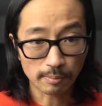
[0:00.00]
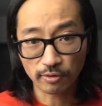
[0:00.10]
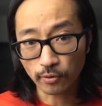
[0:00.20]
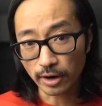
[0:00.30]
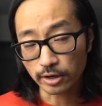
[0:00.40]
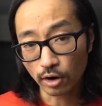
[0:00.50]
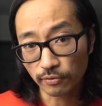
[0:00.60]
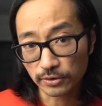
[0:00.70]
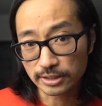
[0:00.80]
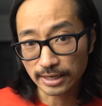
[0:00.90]
Now, before I go
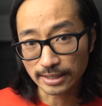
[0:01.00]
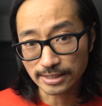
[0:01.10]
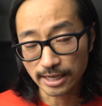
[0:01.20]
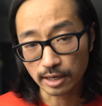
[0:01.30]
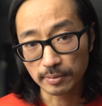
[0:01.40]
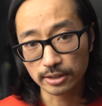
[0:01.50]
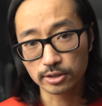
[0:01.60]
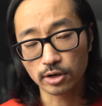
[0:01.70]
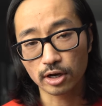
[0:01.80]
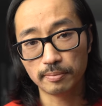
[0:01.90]
for today, let's take a minute
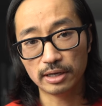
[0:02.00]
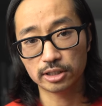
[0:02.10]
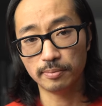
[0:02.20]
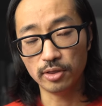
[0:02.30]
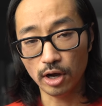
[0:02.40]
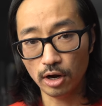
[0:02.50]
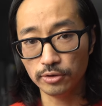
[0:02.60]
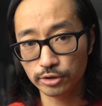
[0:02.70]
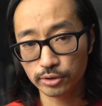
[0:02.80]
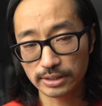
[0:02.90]
to talk about some of the
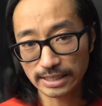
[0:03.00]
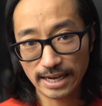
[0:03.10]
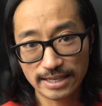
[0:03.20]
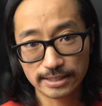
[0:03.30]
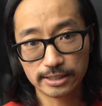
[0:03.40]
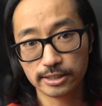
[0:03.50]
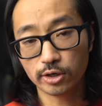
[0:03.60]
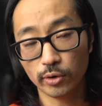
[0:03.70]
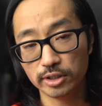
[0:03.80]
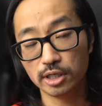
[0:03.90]
other shoes that Asics is
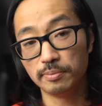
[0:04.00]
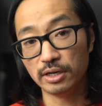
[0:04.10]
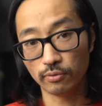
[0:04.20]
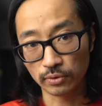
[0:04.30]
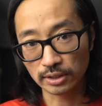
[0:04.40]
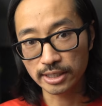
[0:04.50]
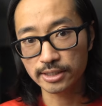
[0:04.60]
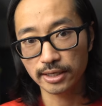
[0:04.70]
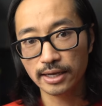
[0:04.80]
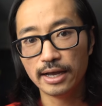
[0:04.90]
going to be
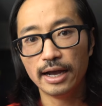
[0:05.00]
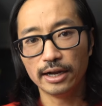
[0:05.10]
releasing.